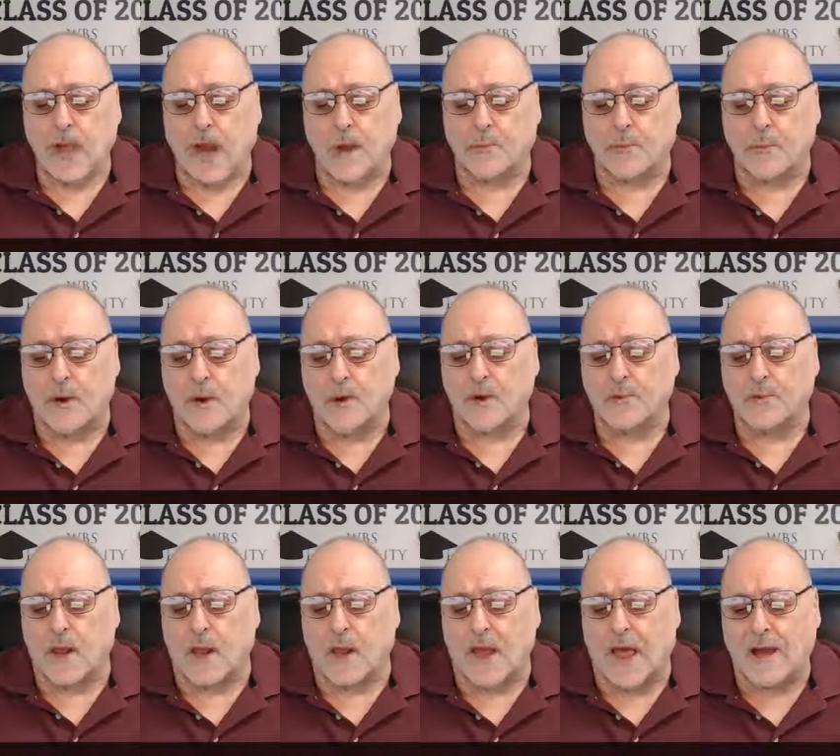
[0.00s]
I pray that
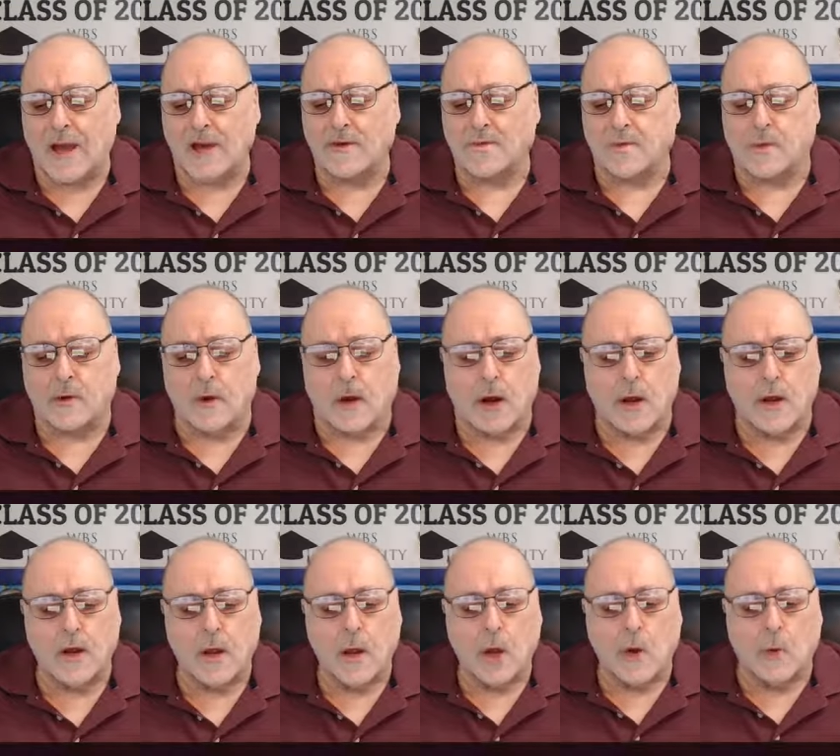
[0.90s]
the light of
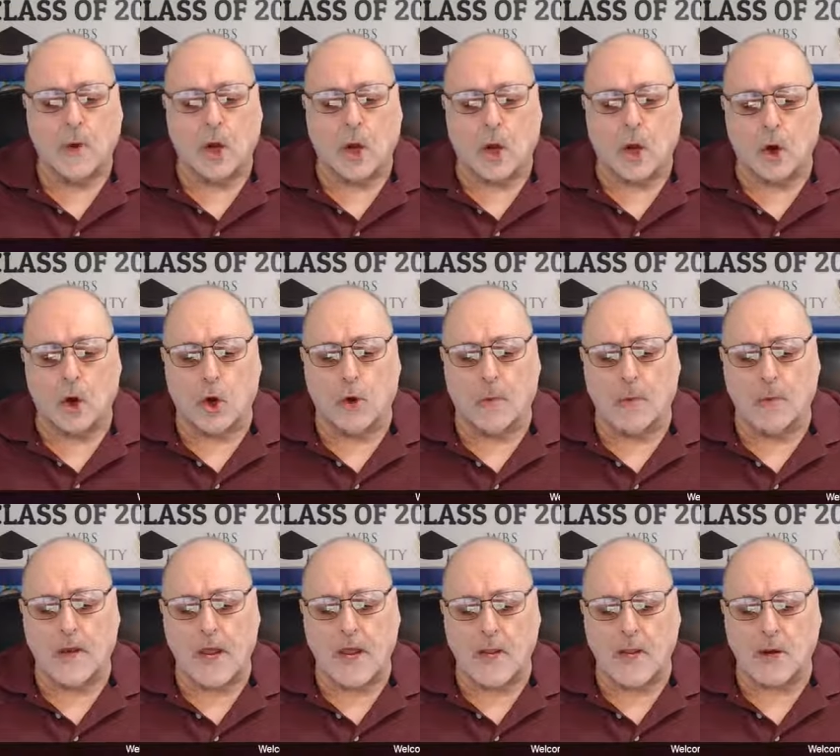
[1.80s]
God will
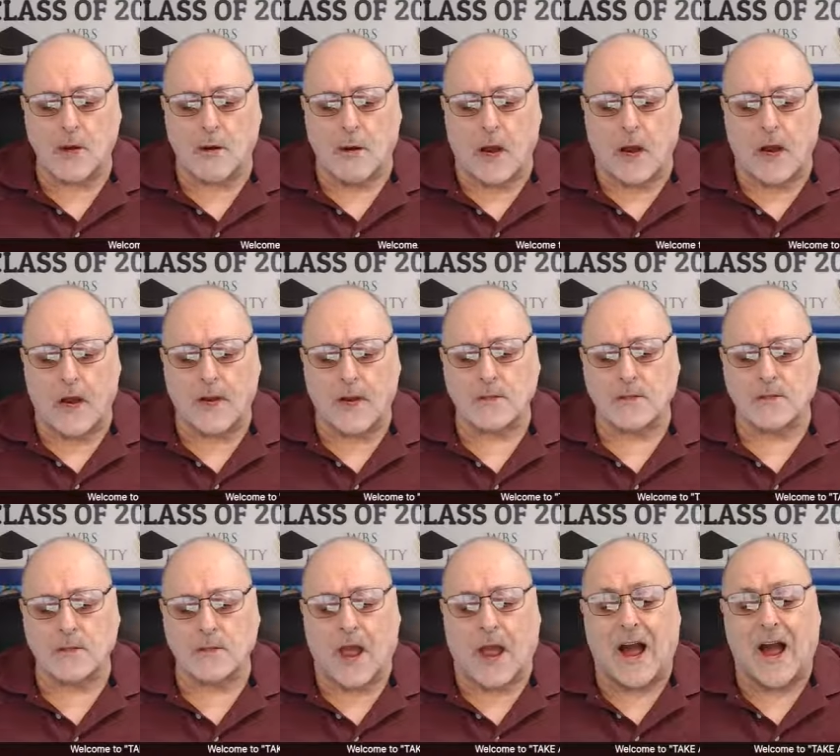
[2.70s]
illuminate your
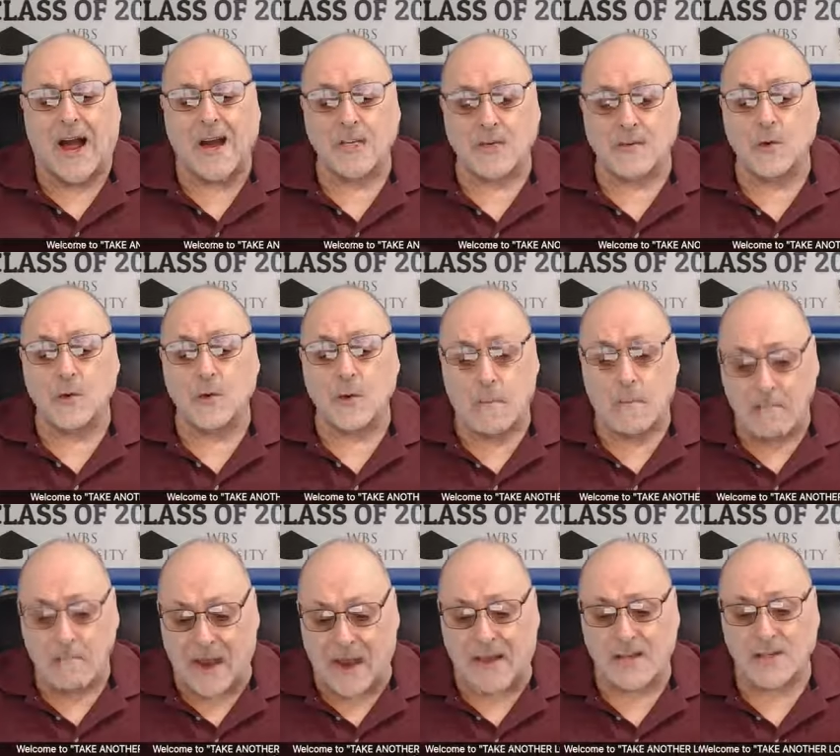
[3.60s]
eyes, the eyes of your
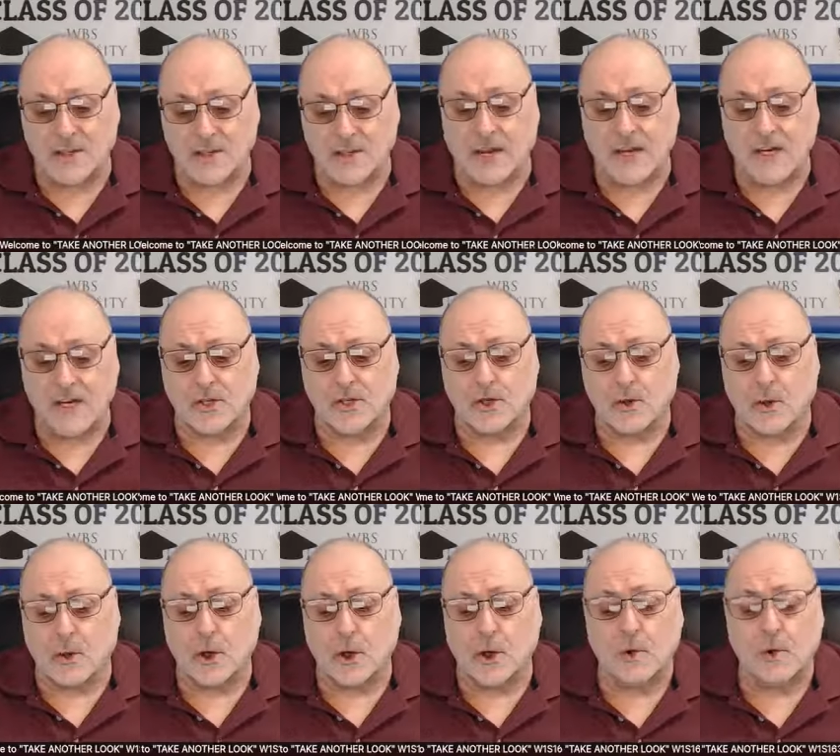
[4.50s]
imagination
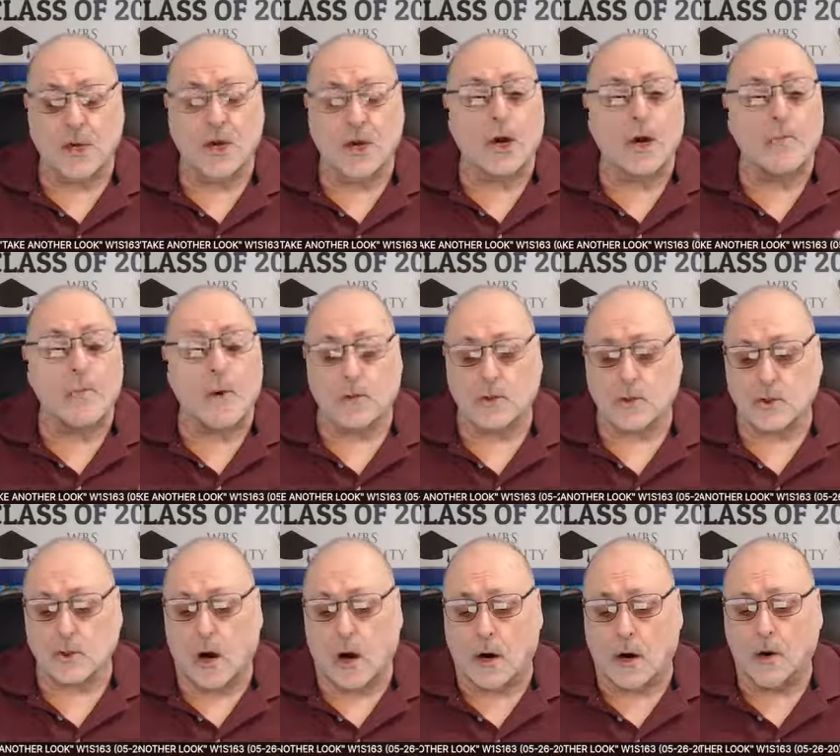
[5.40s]
or your innermost
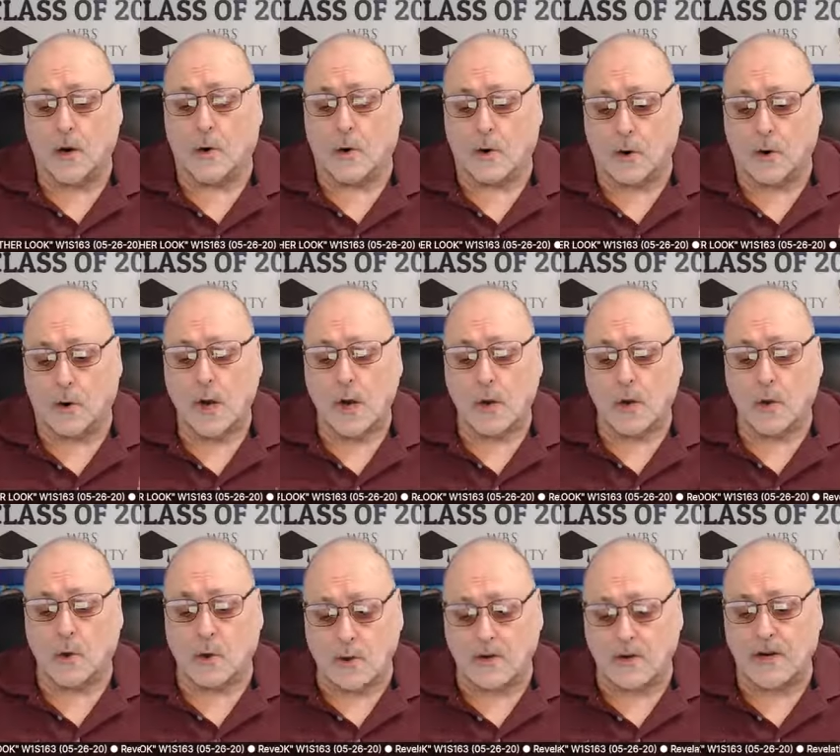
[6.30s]
heart or
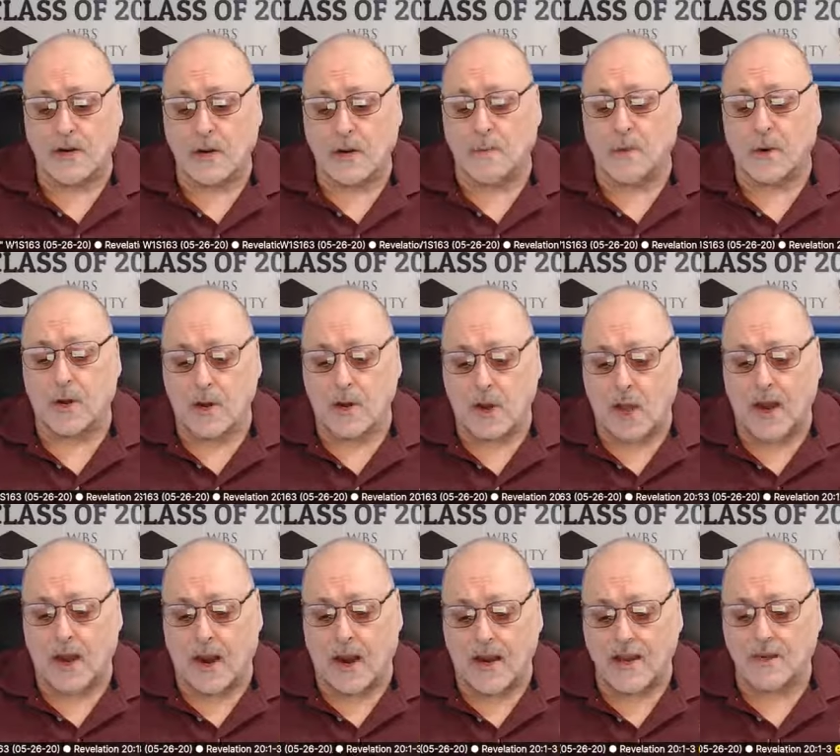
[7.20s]
your deep a,
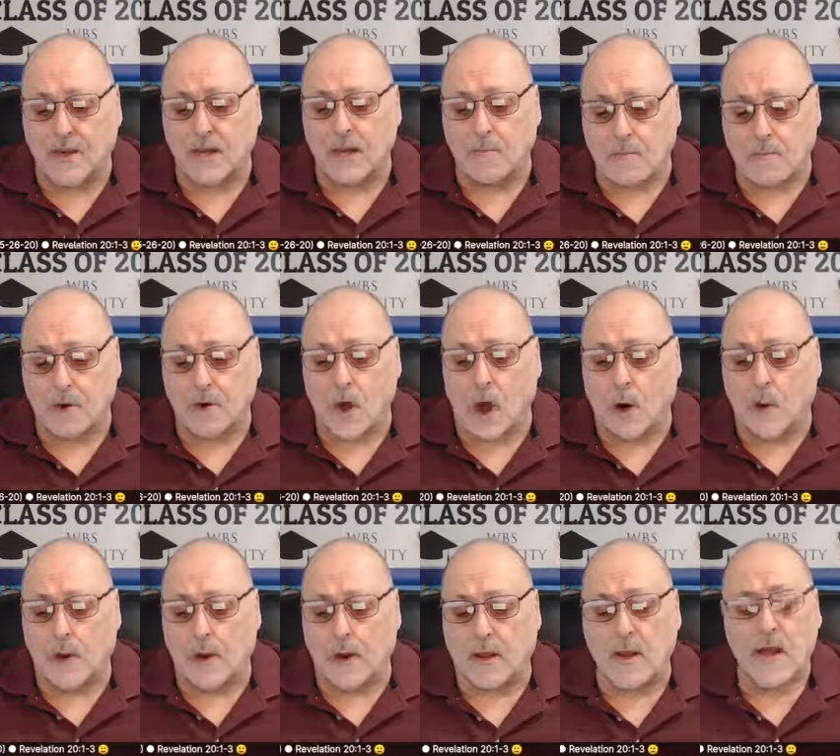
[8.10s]
a, deep
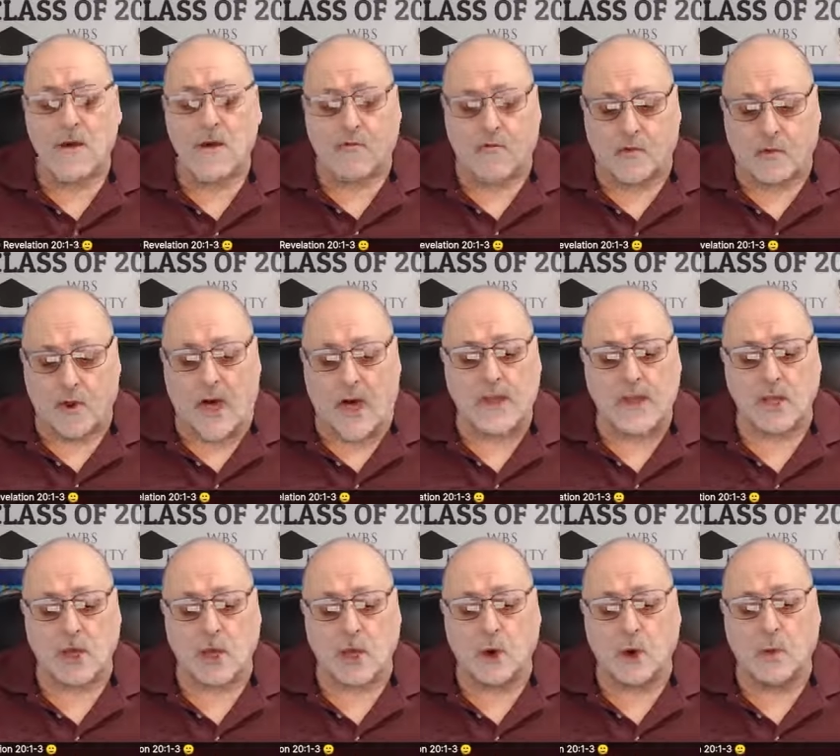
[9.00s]
knowing,
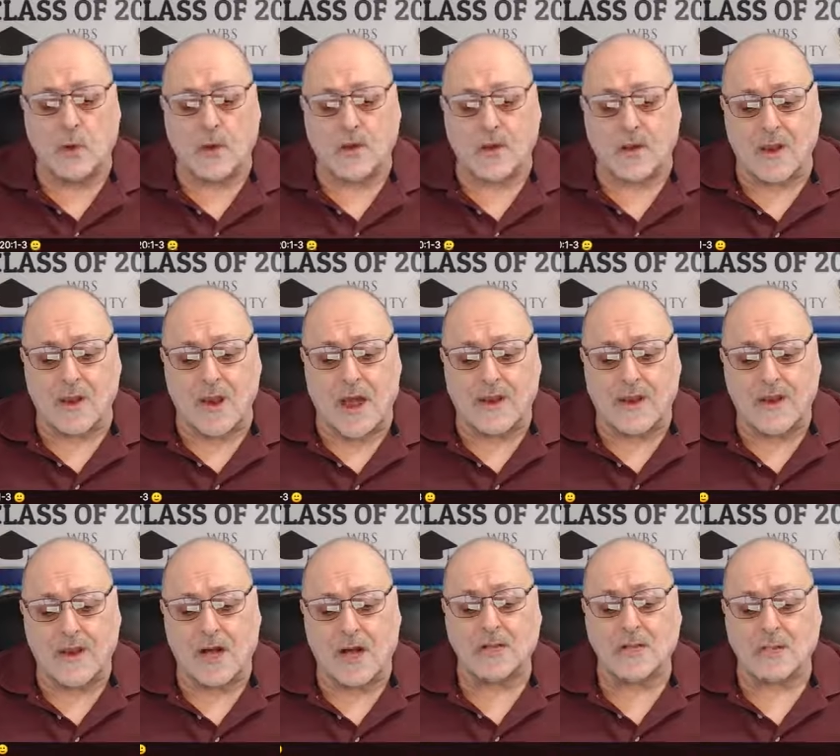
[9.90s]
flooding you with light
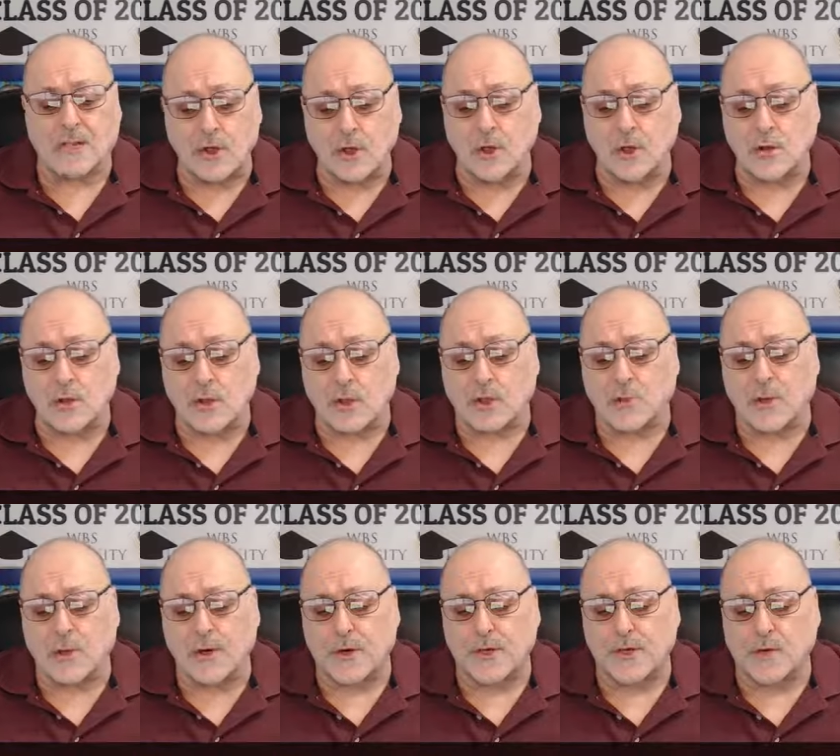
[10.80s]
until you
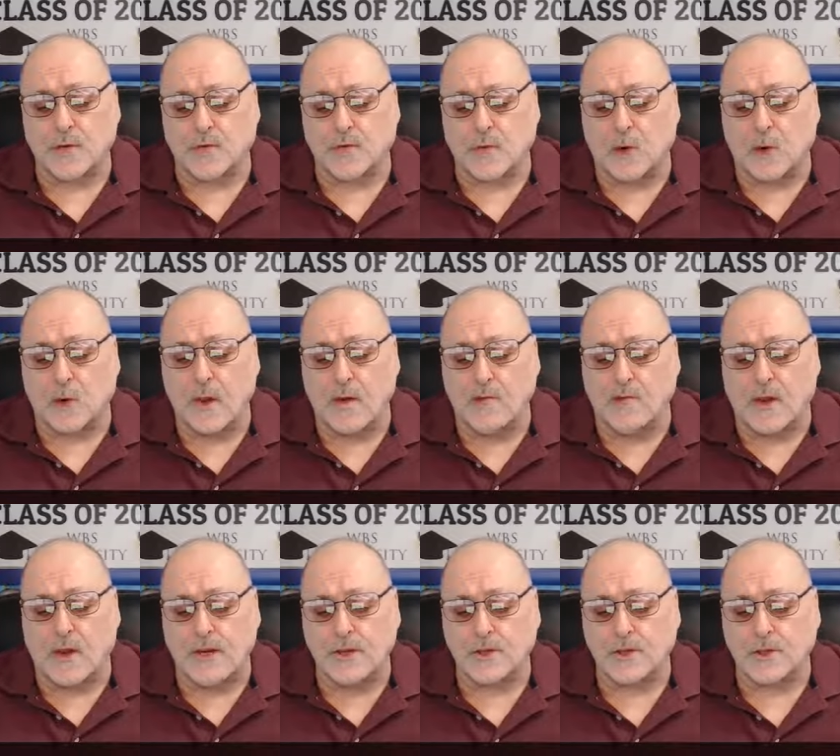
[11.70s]
experience the full
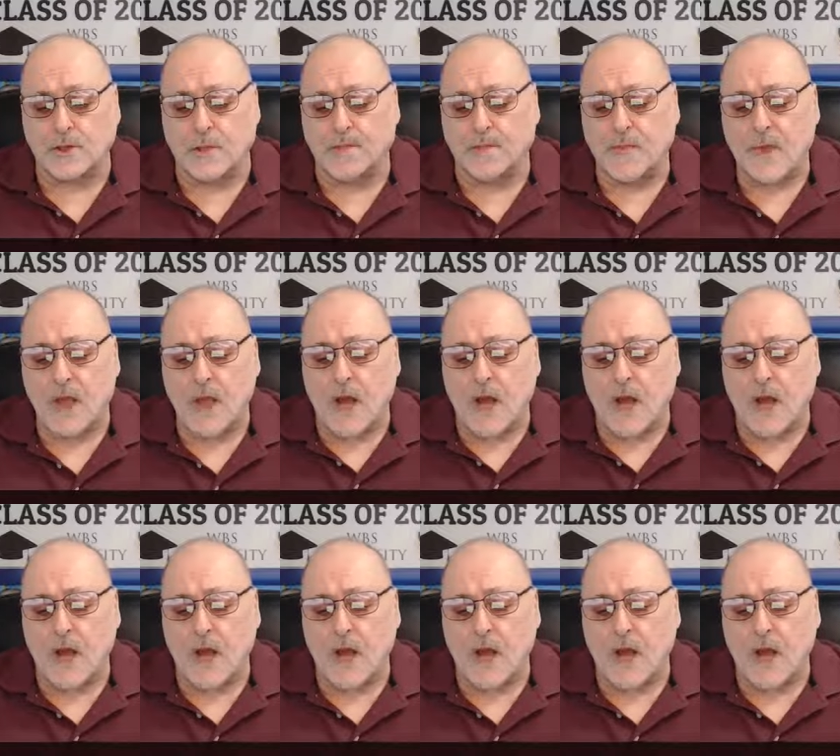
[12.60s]
revelation